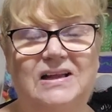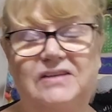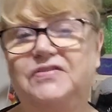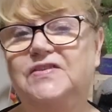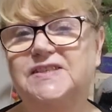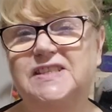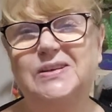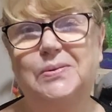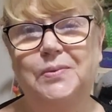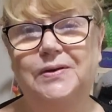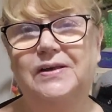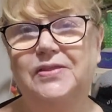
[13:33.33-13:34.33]
At first,
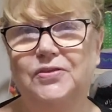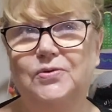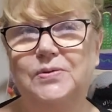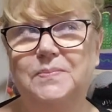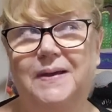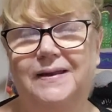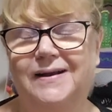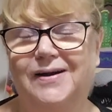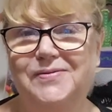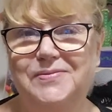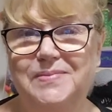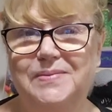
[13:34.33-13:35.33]
when I thought about it, I
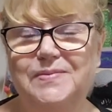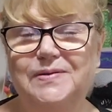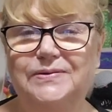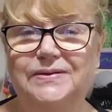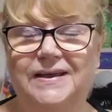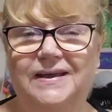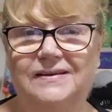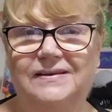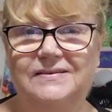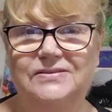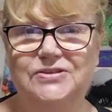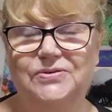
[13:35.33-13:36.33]
remember looking at
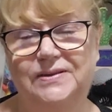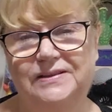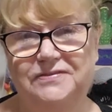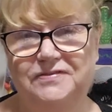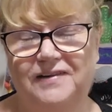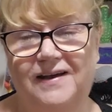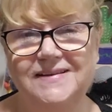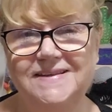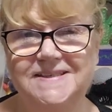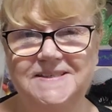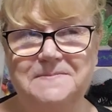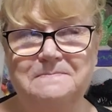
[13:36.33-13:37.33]
it during the
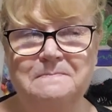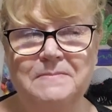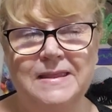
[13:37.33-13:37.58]
floods